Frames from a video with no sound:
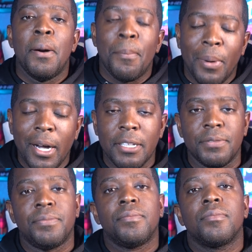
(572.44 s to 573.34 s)

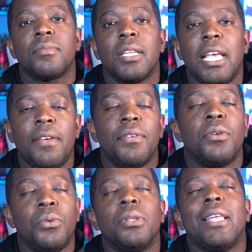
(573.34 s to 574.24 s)
But
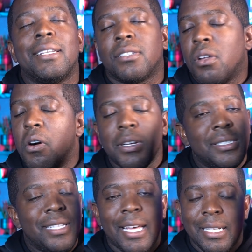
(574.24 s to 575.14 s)
even with as long
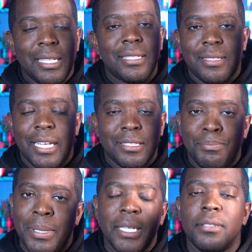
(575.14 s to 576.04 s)
as that list has
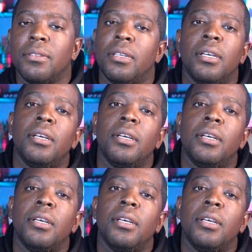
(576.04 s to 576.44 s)
been,